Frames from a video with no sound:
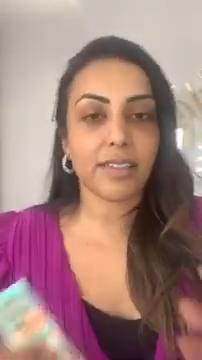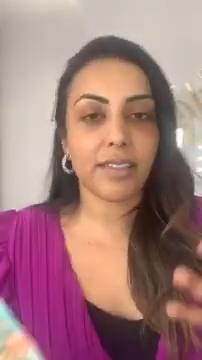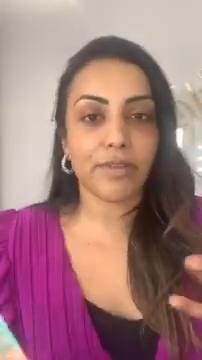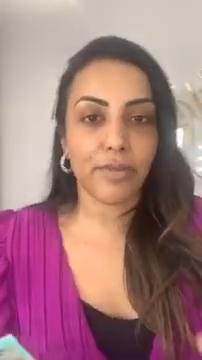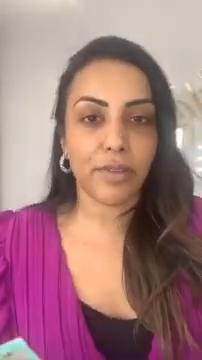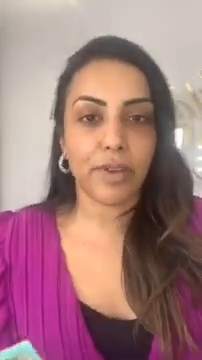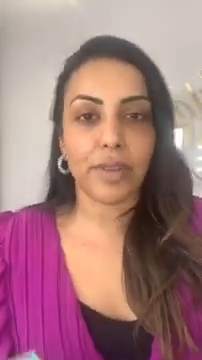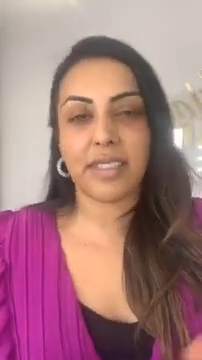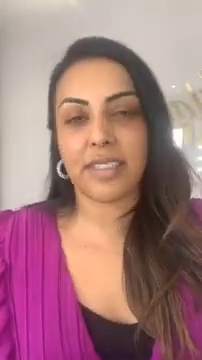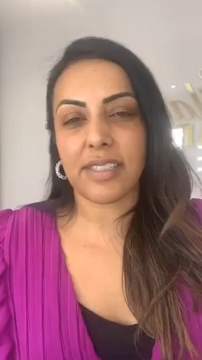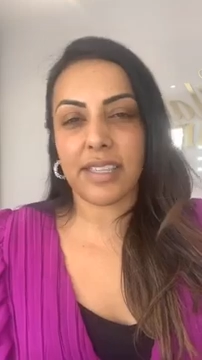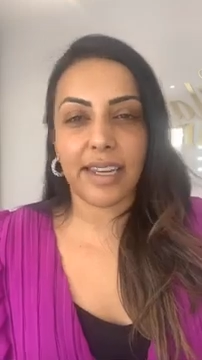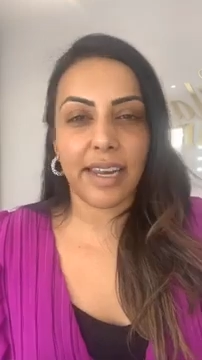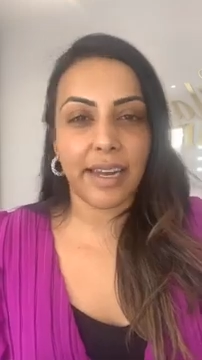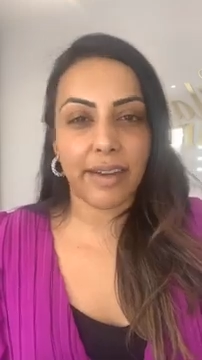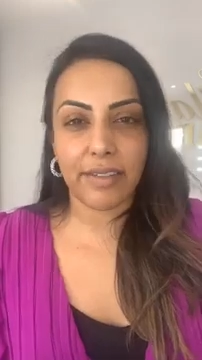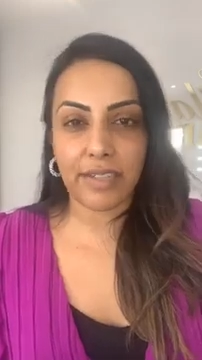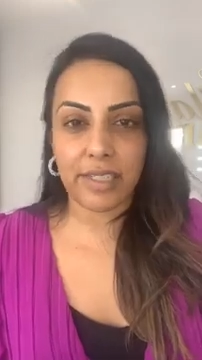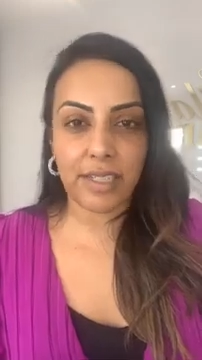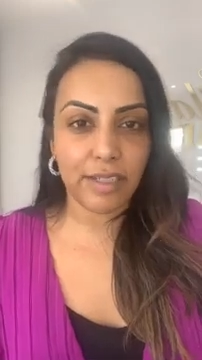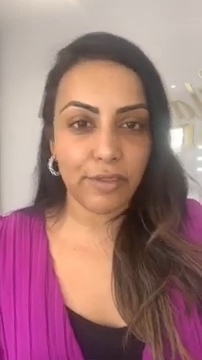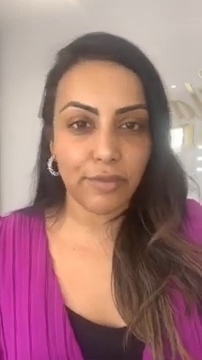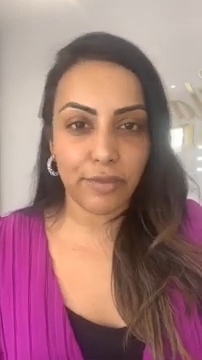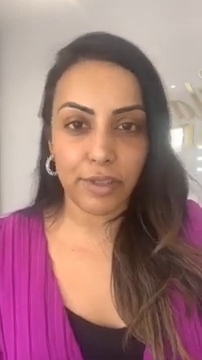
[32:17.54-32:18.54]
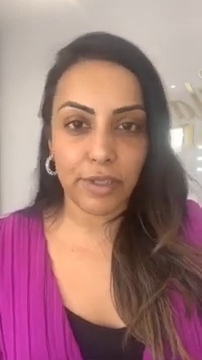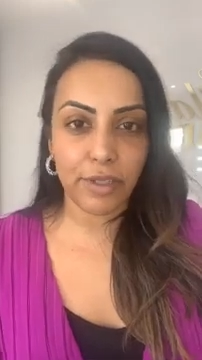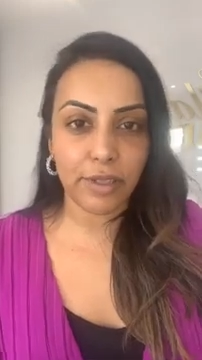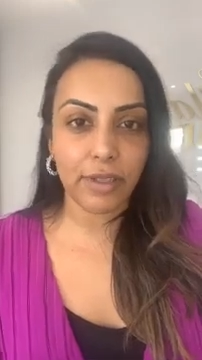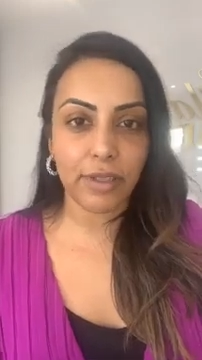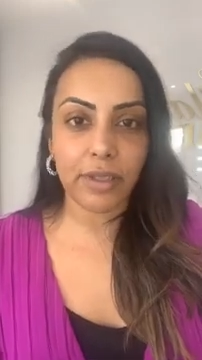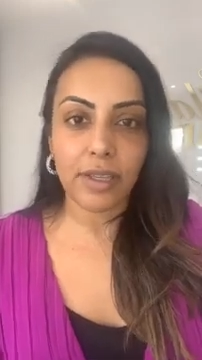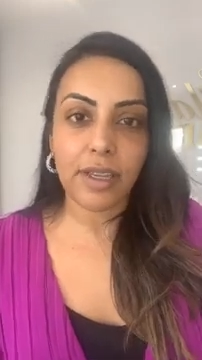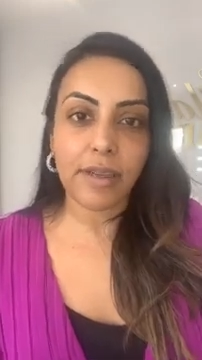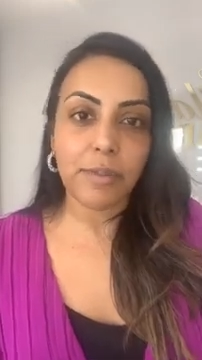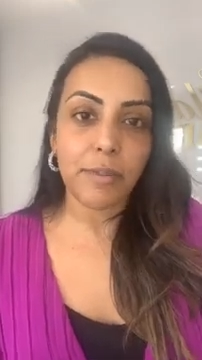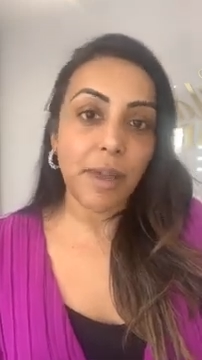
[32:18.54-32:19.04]
it's inherited through
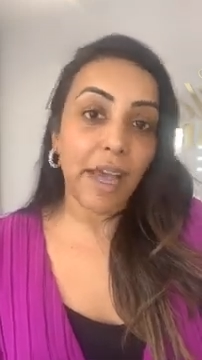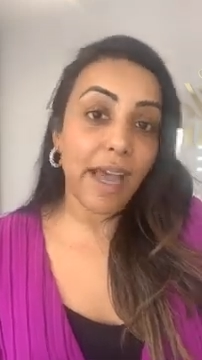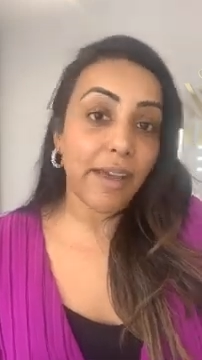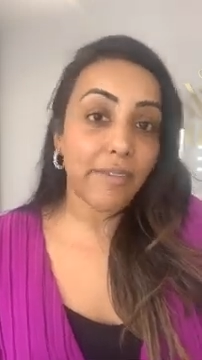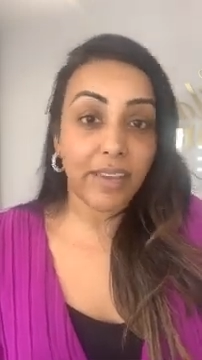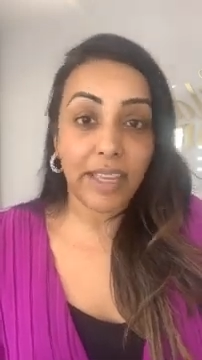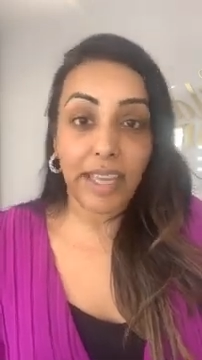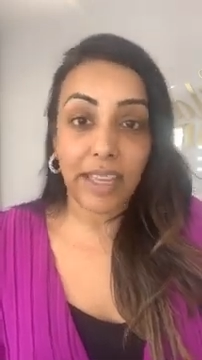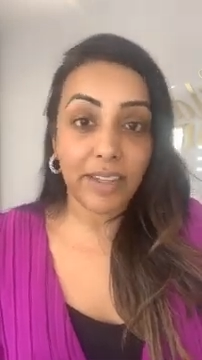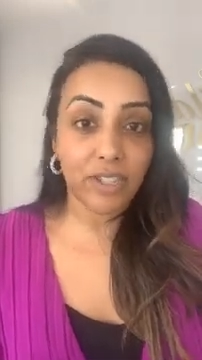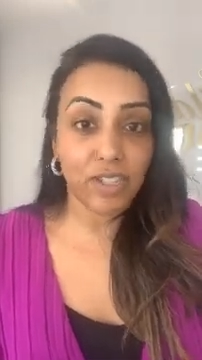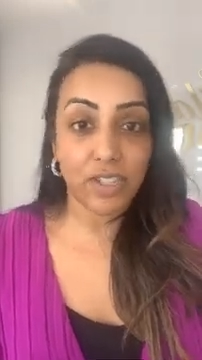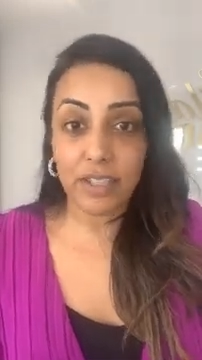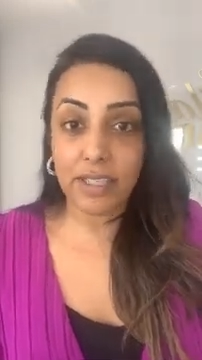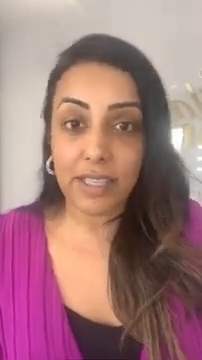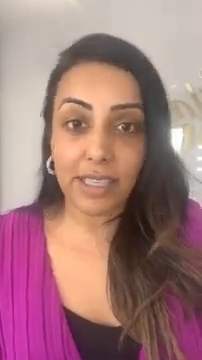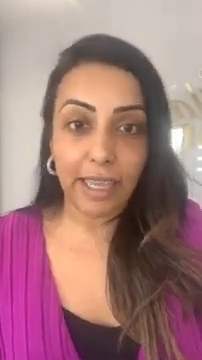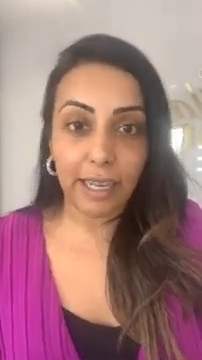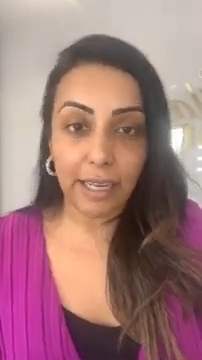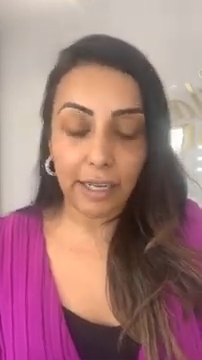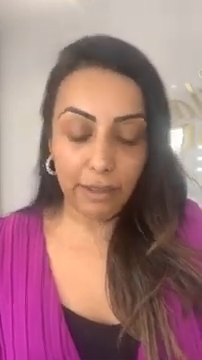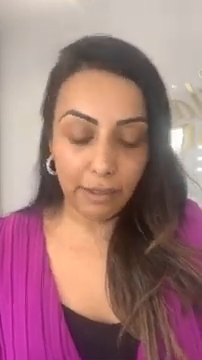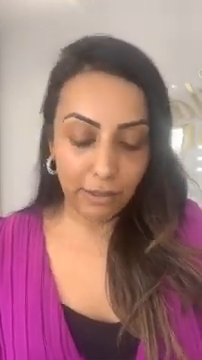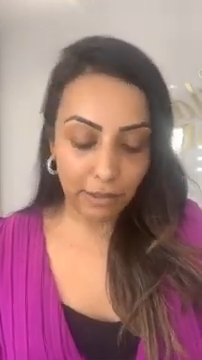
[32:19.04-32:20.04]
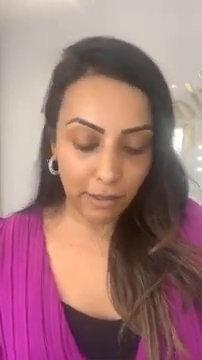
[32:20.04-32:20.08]
having Asian skin.